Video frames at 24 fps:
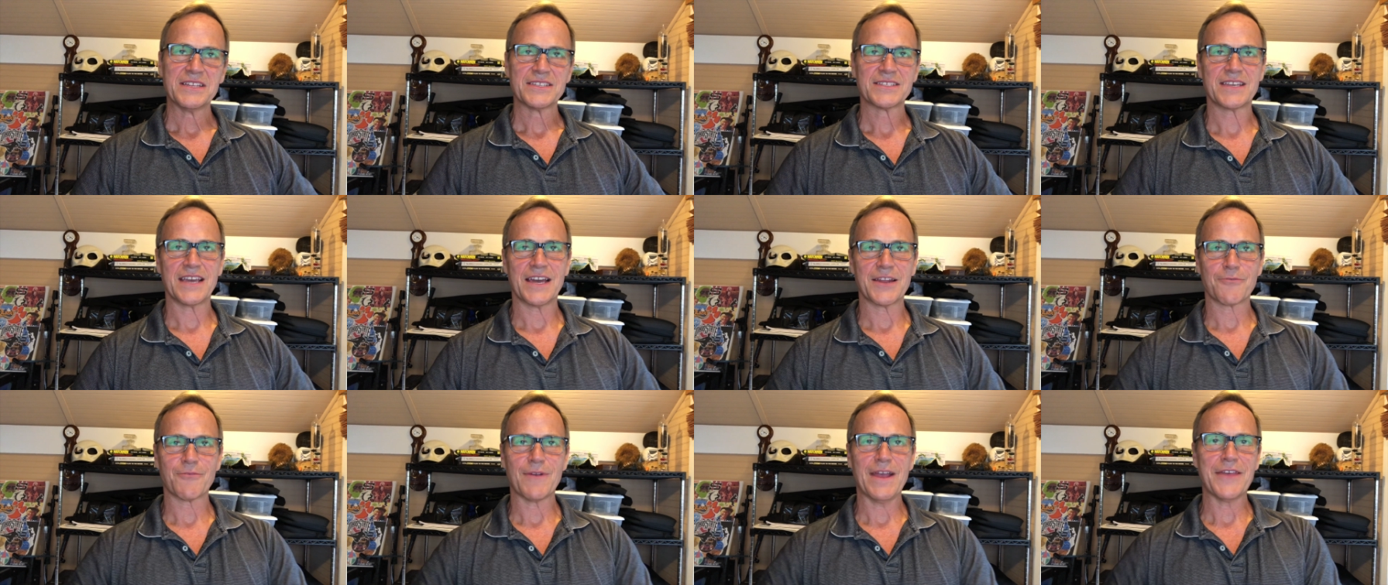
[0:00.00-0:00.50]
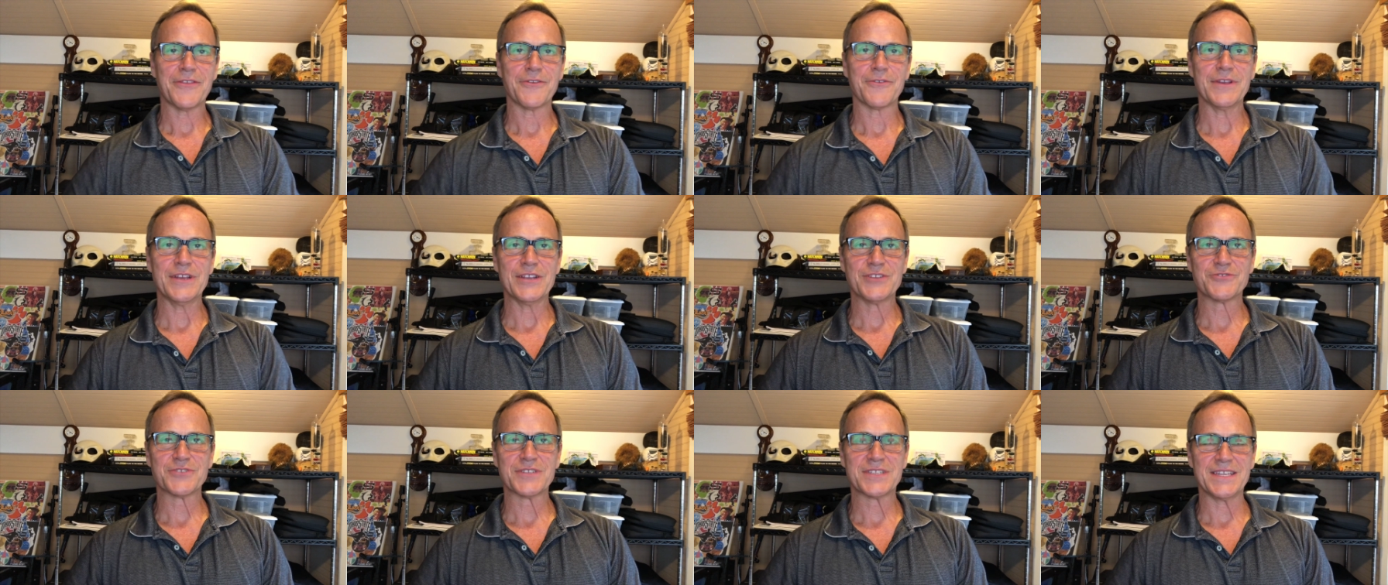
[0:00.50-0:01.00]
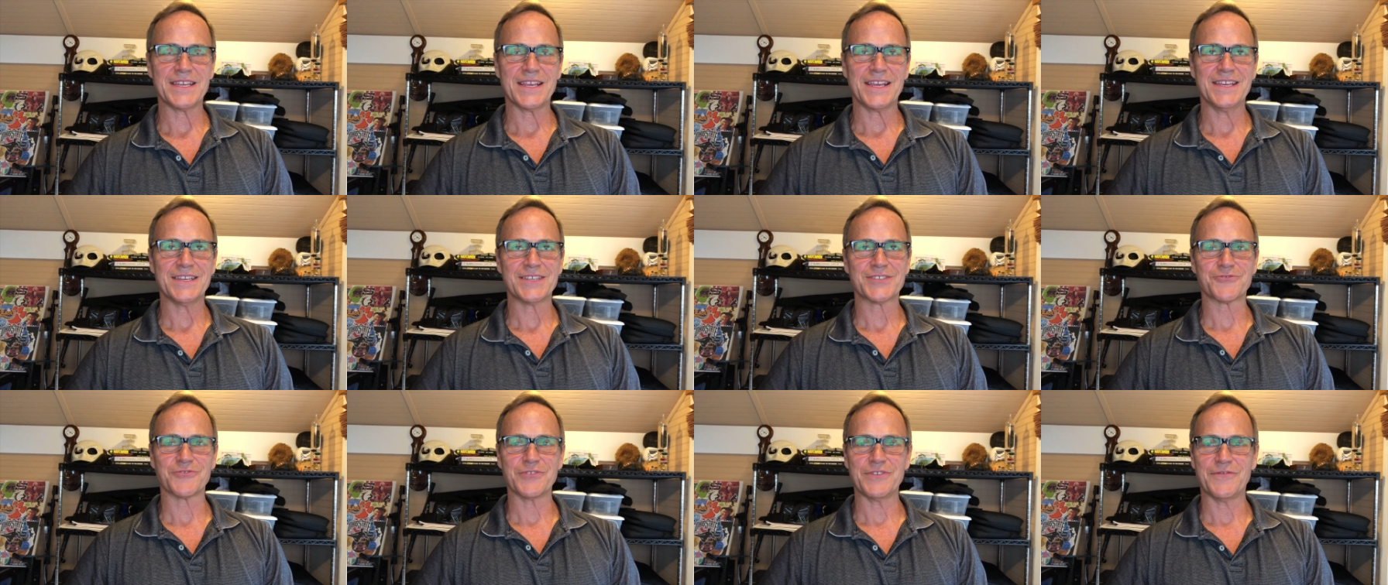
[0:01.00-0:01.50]
it's got a rather interesting
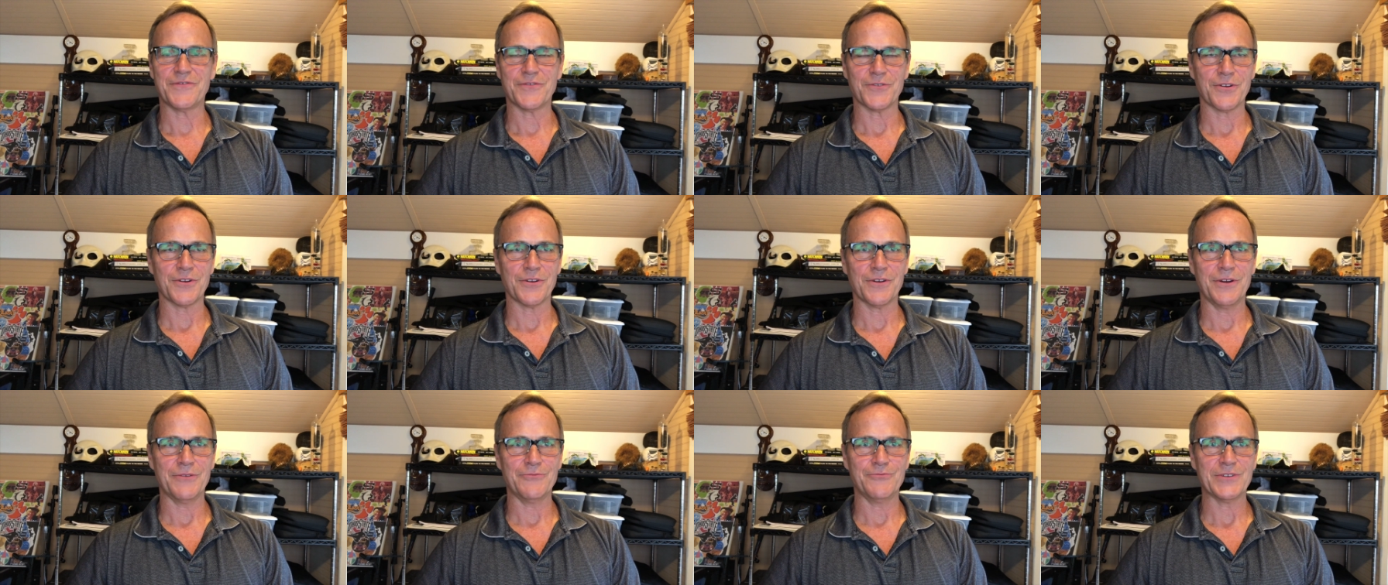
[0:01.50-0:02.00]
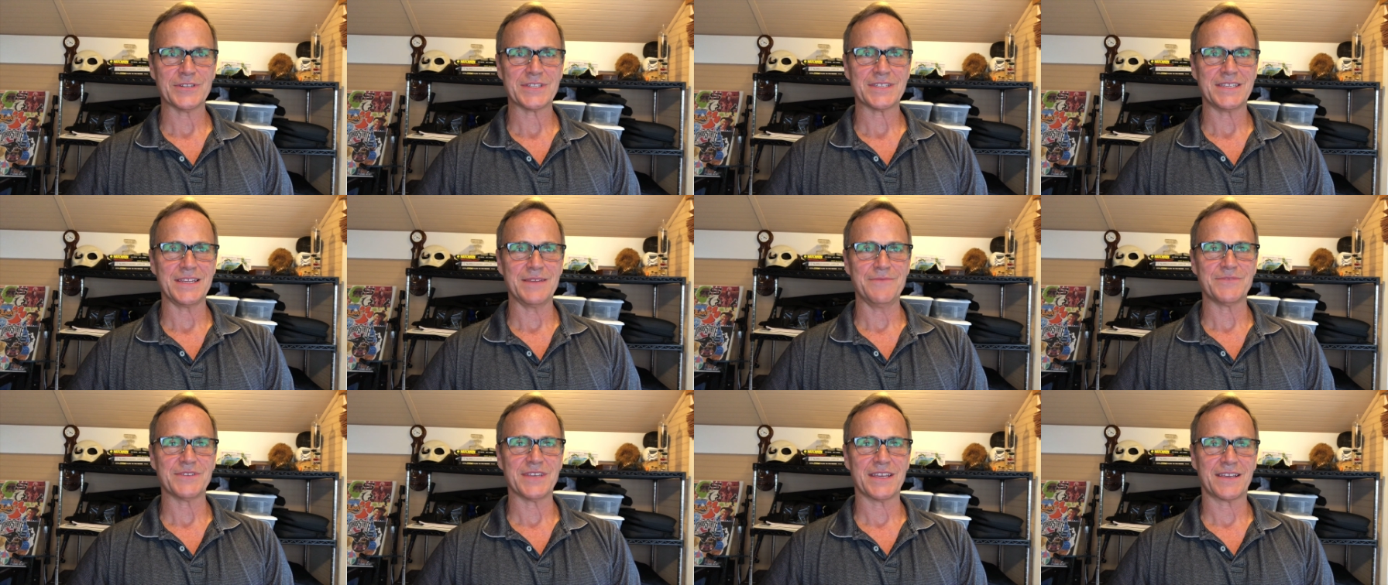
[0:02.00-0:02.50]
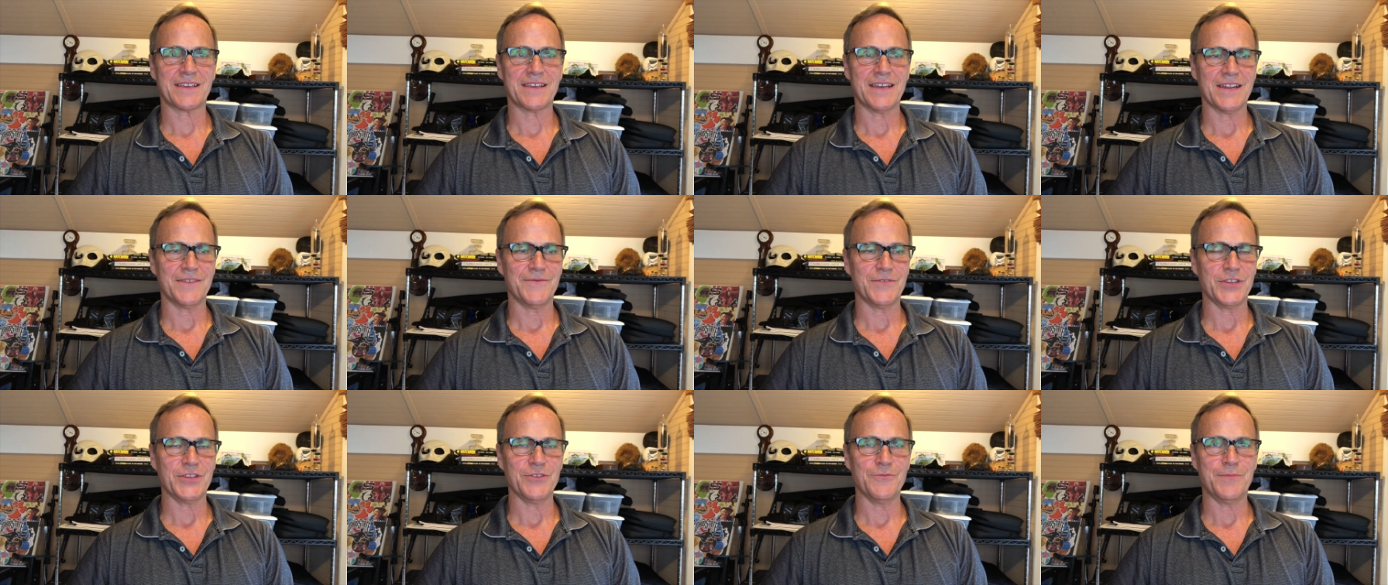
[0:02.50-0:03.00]
history for what seems like kind
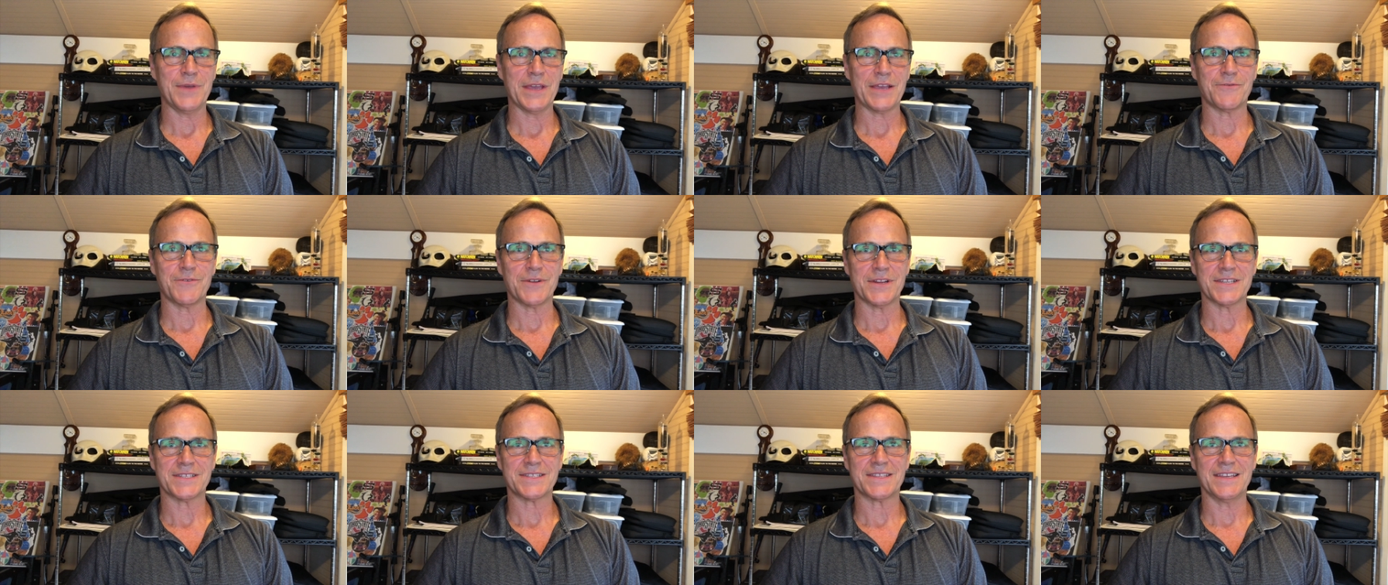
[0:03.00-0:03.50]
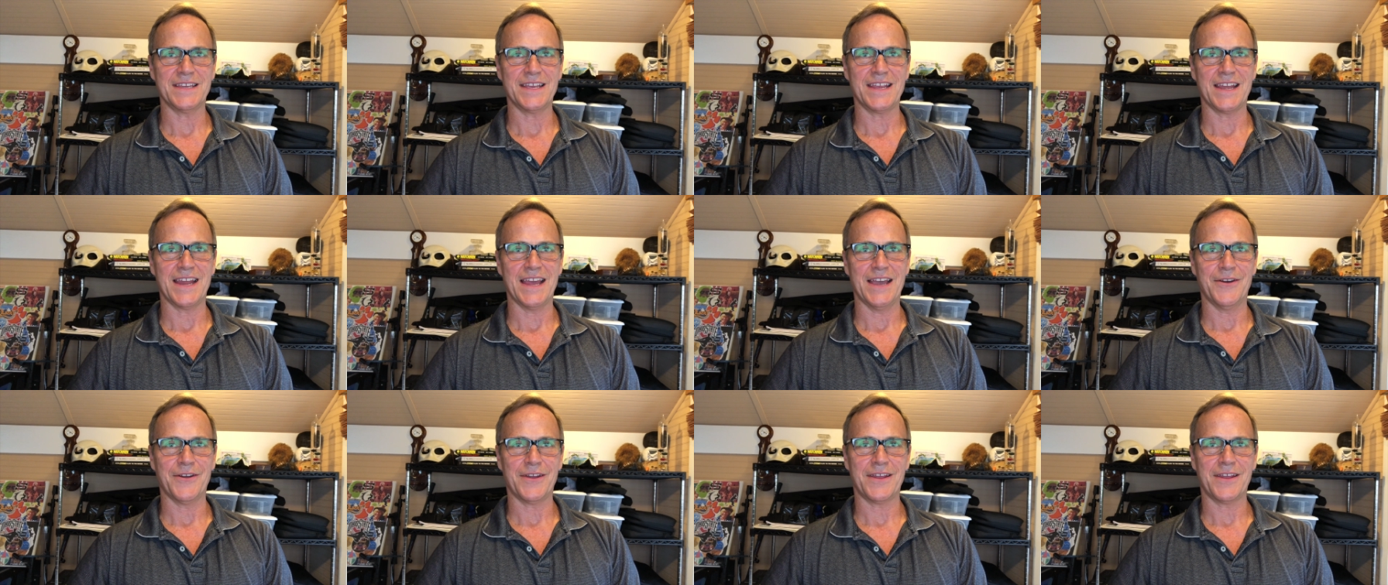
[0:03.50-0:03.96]
of a ubiquitous thing now.